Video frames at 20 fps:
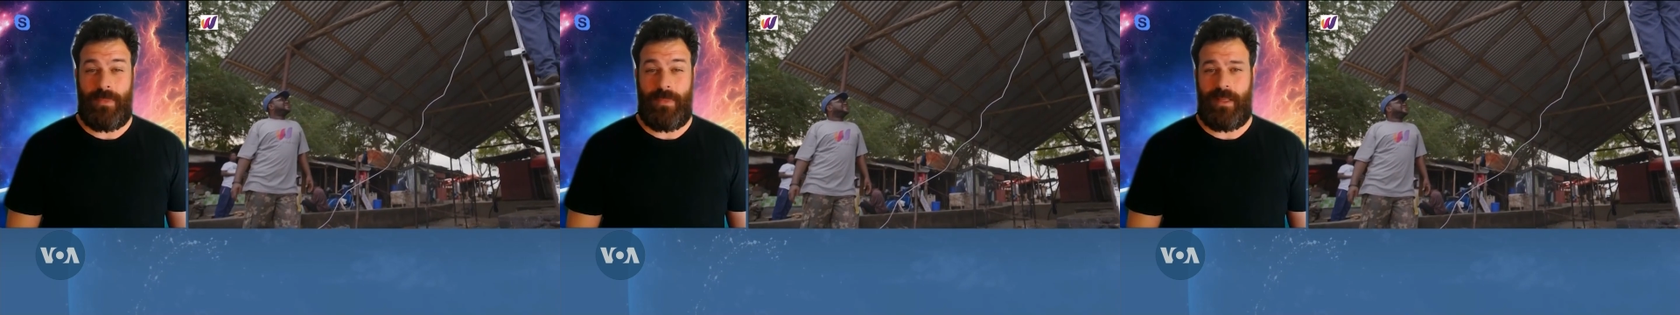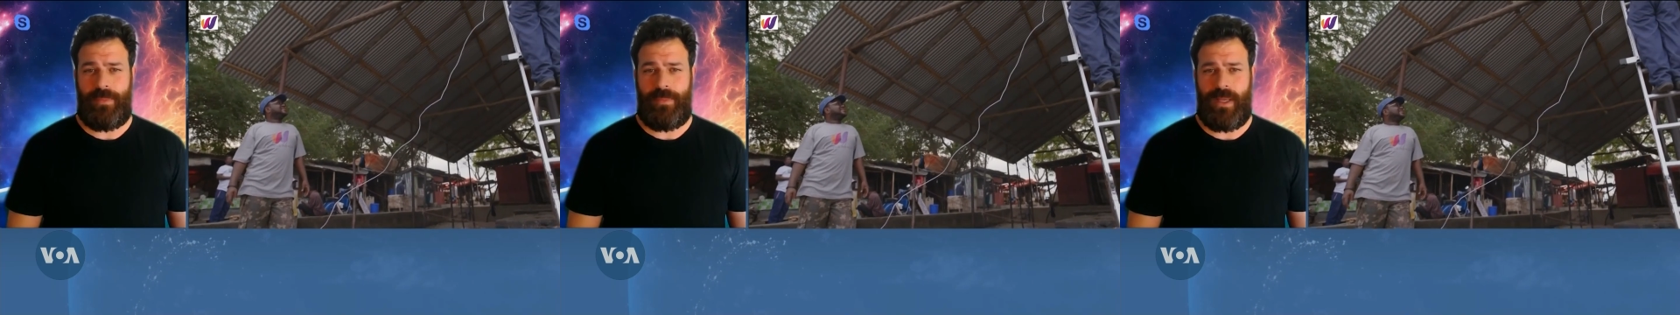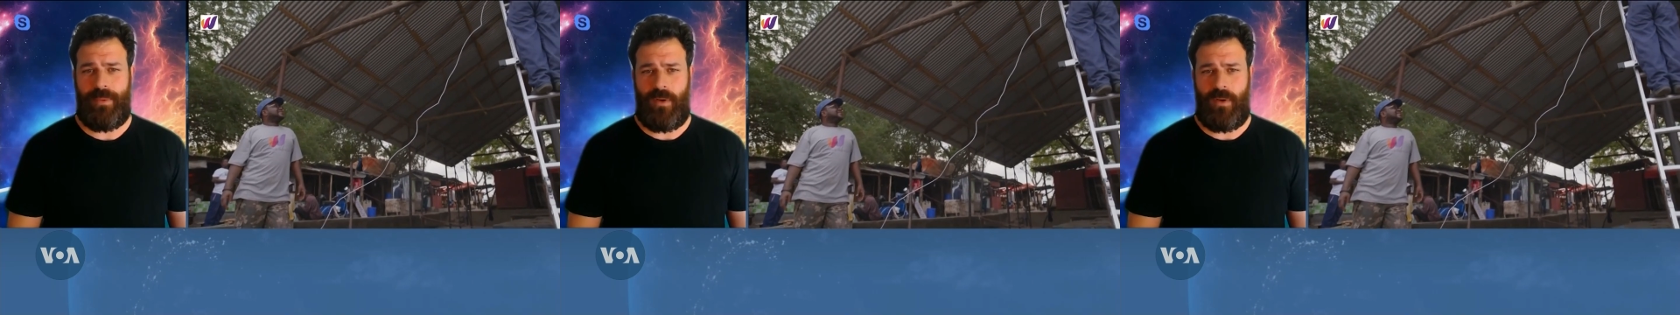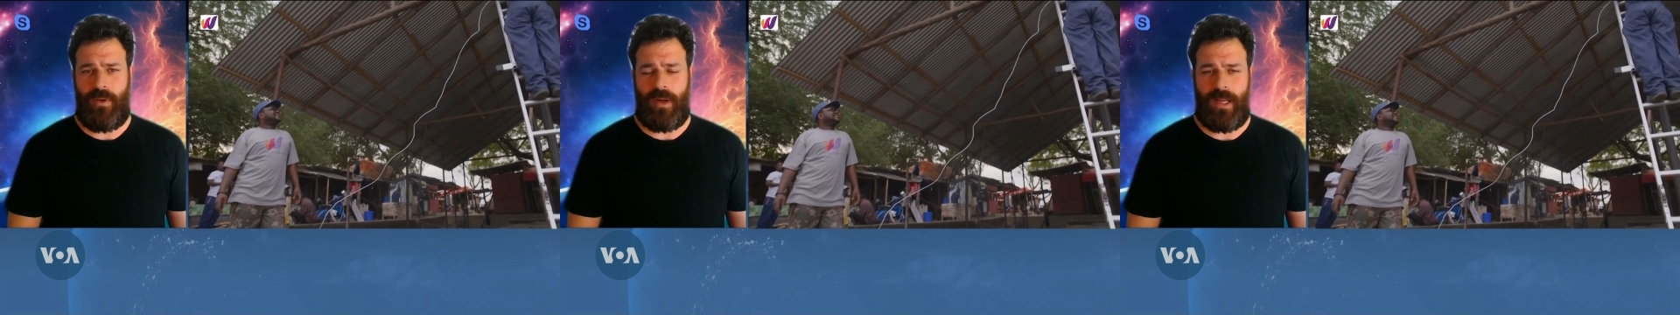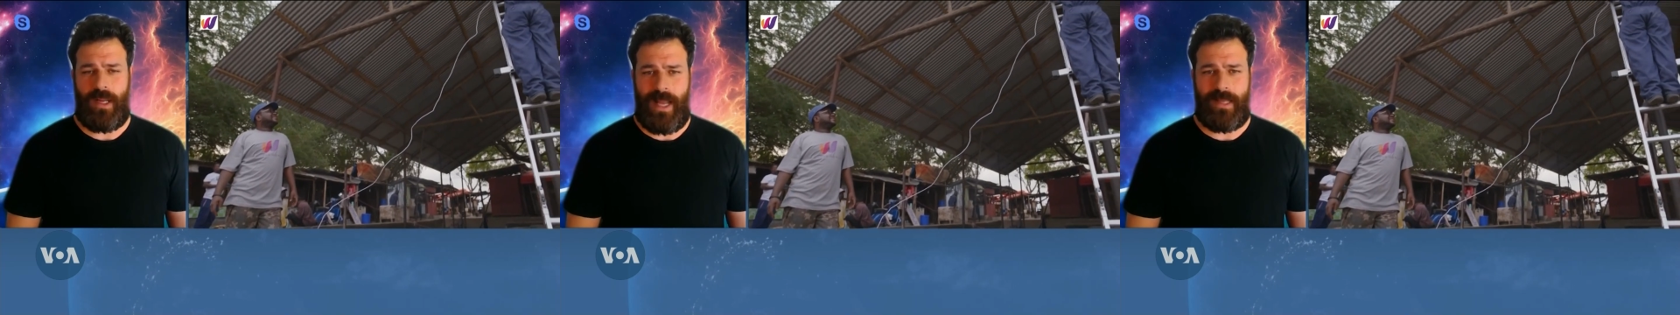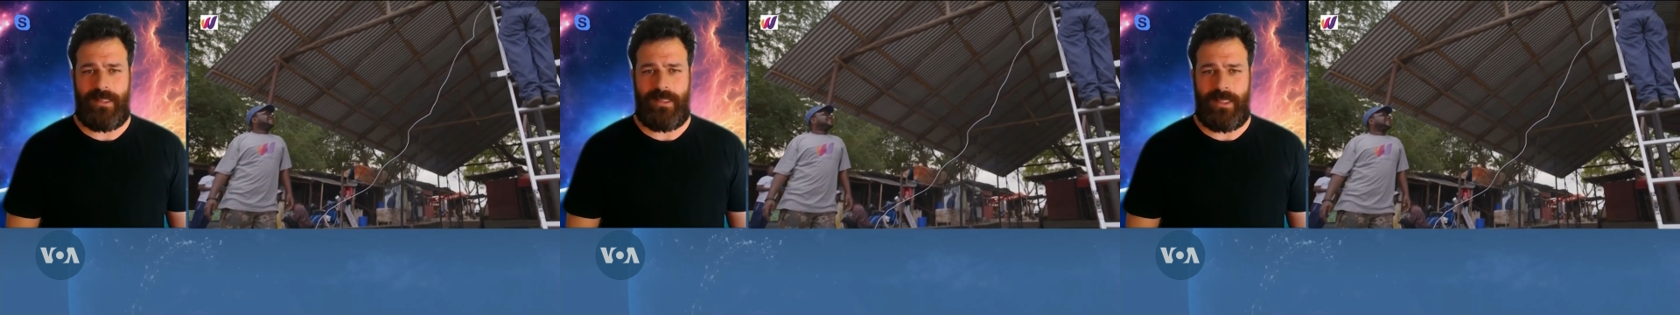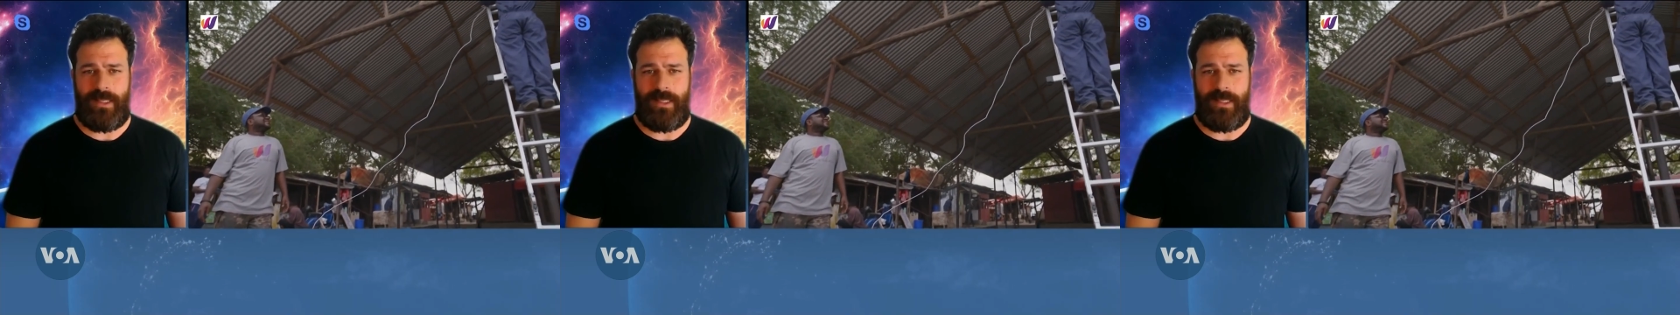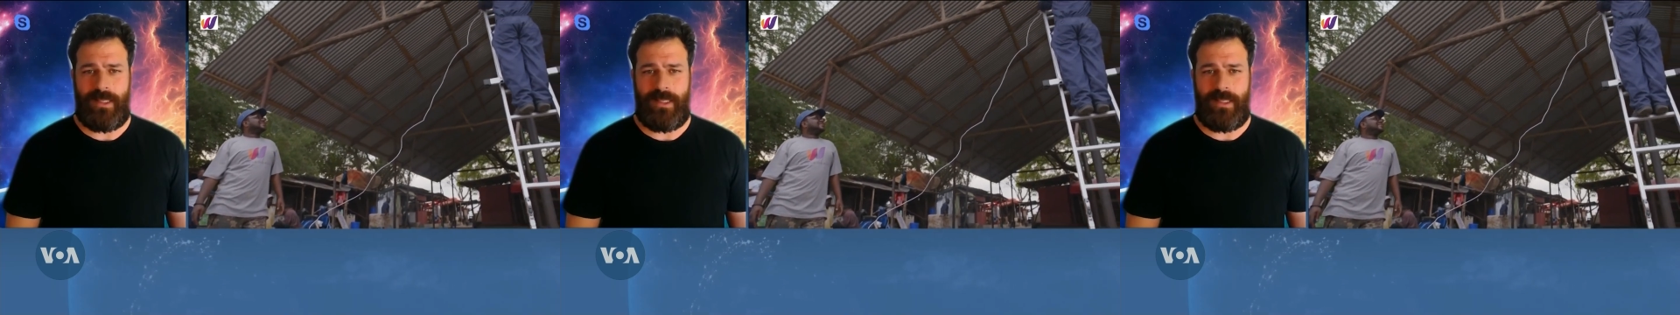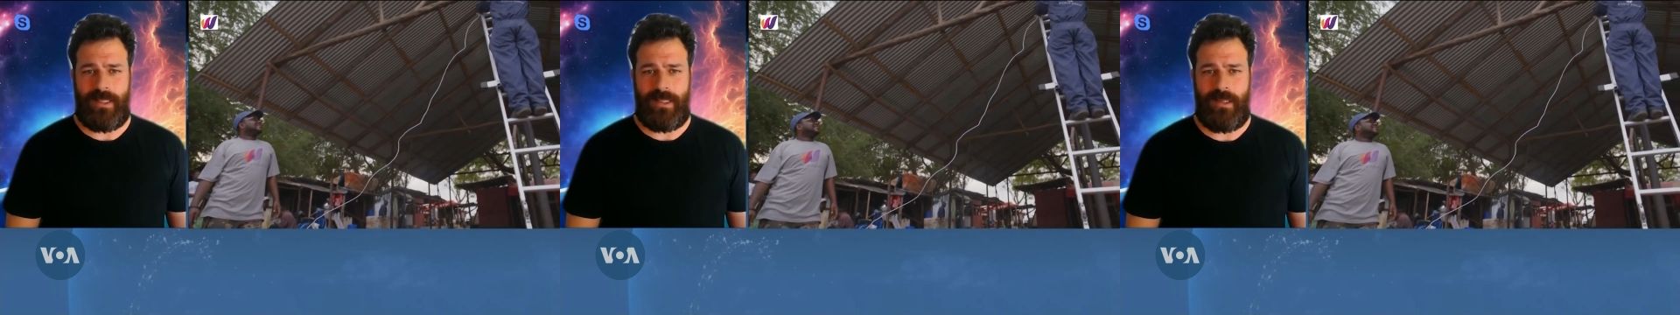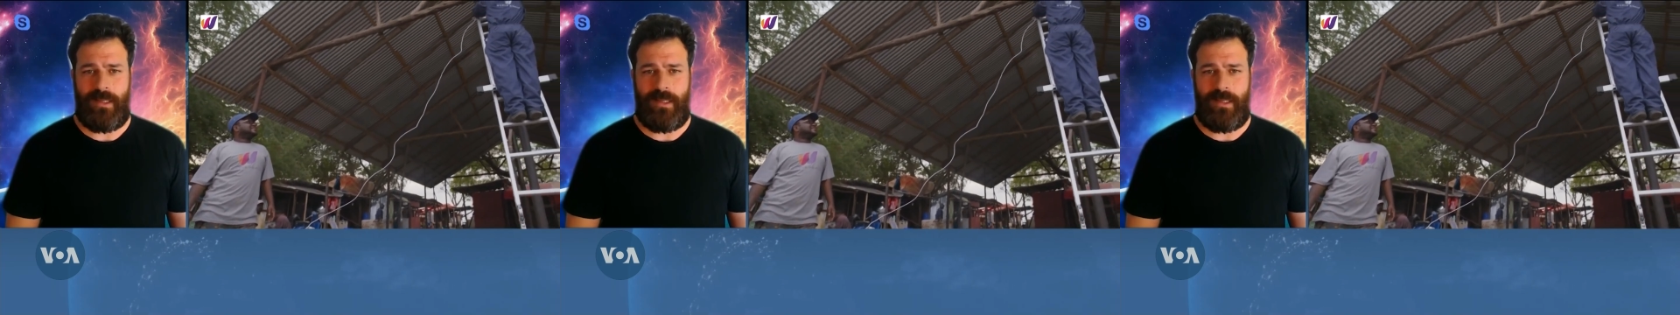million people are unconnected.